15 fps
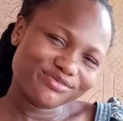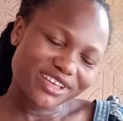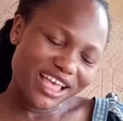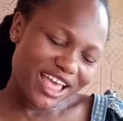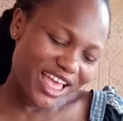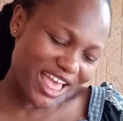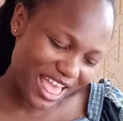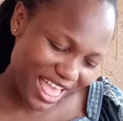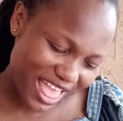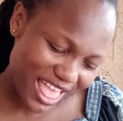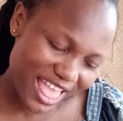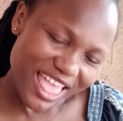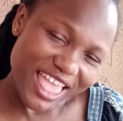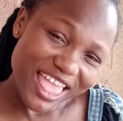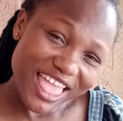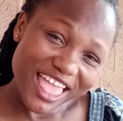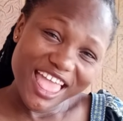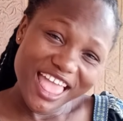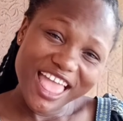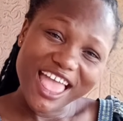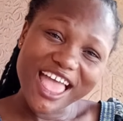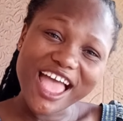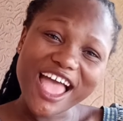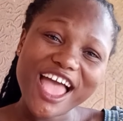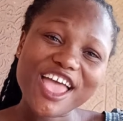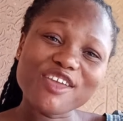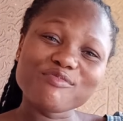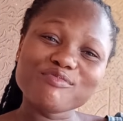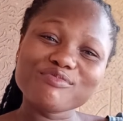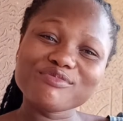But
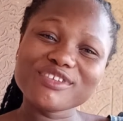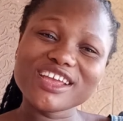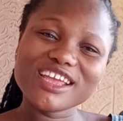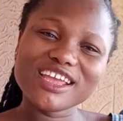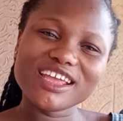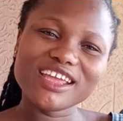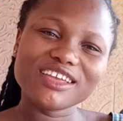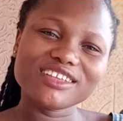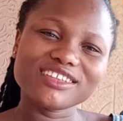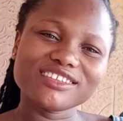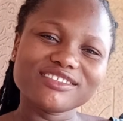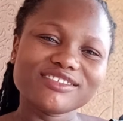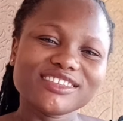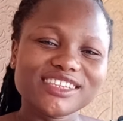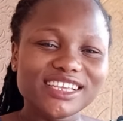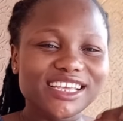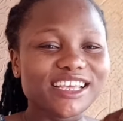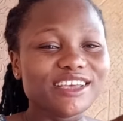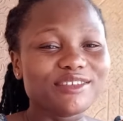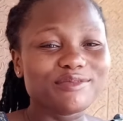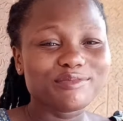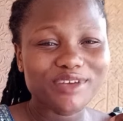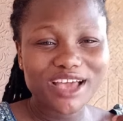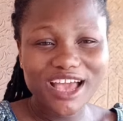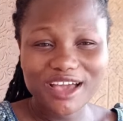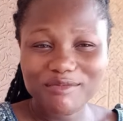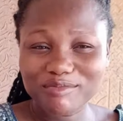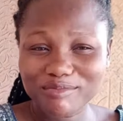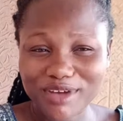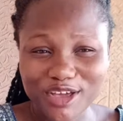I pray
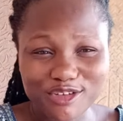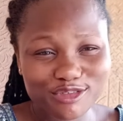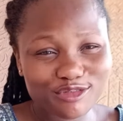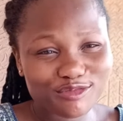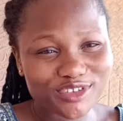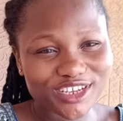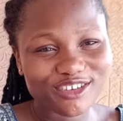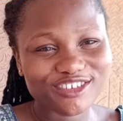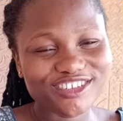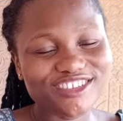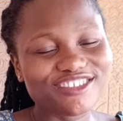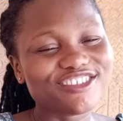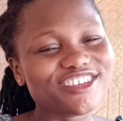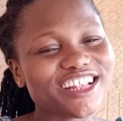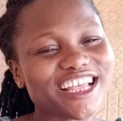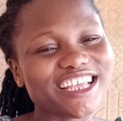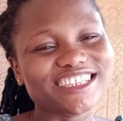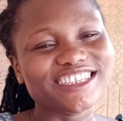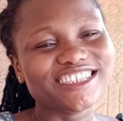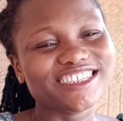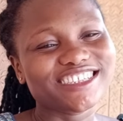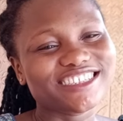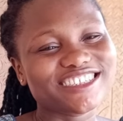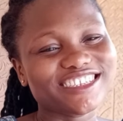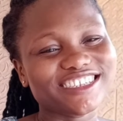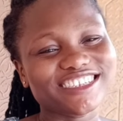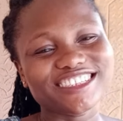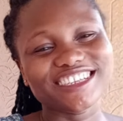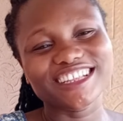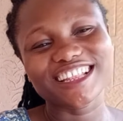my own will continue like this
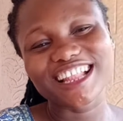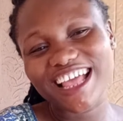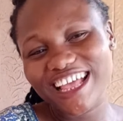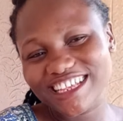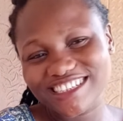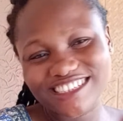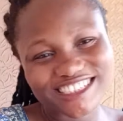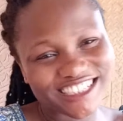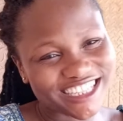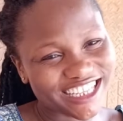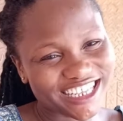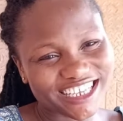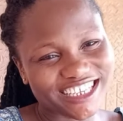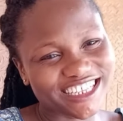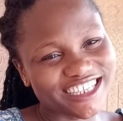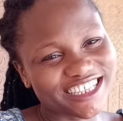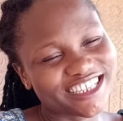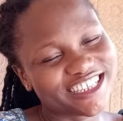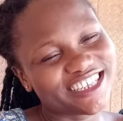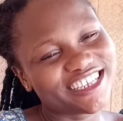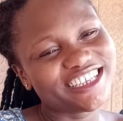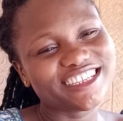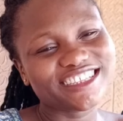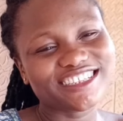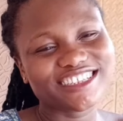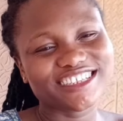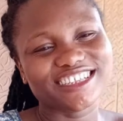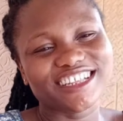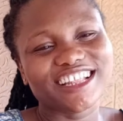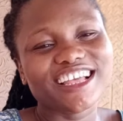till the last day. Till
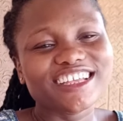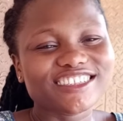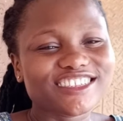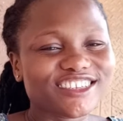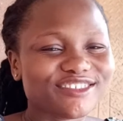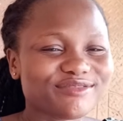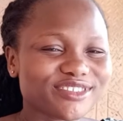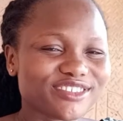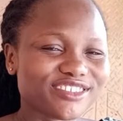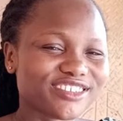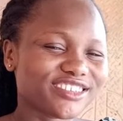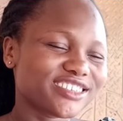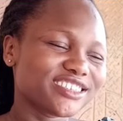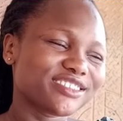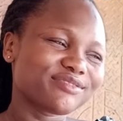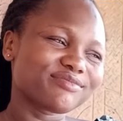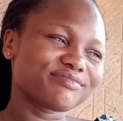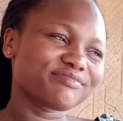the last day, because